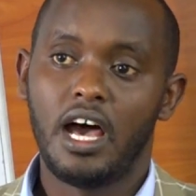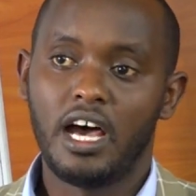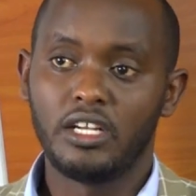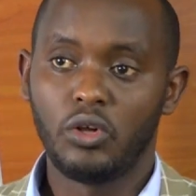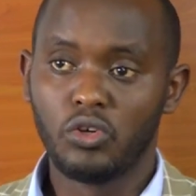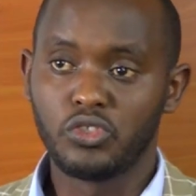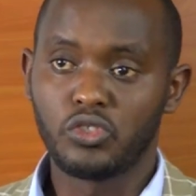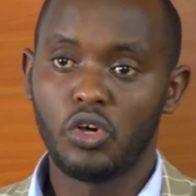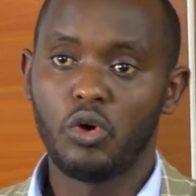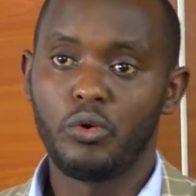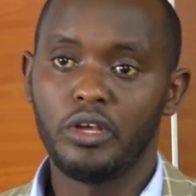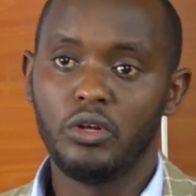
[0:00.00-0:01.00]
And
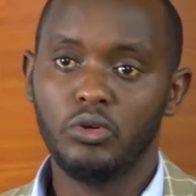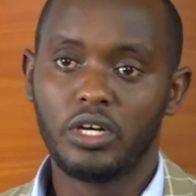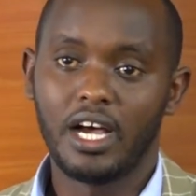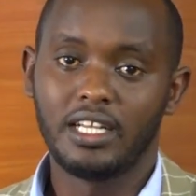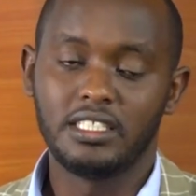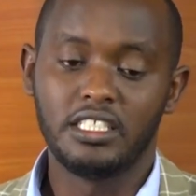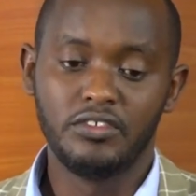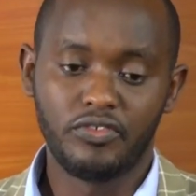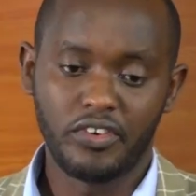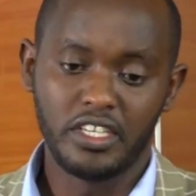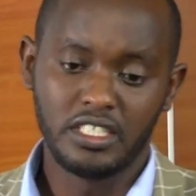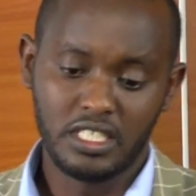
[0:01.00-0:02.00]
also we look at
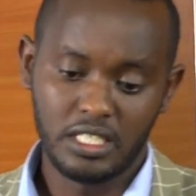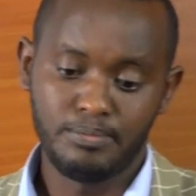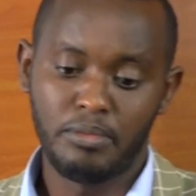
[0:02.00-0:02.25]
different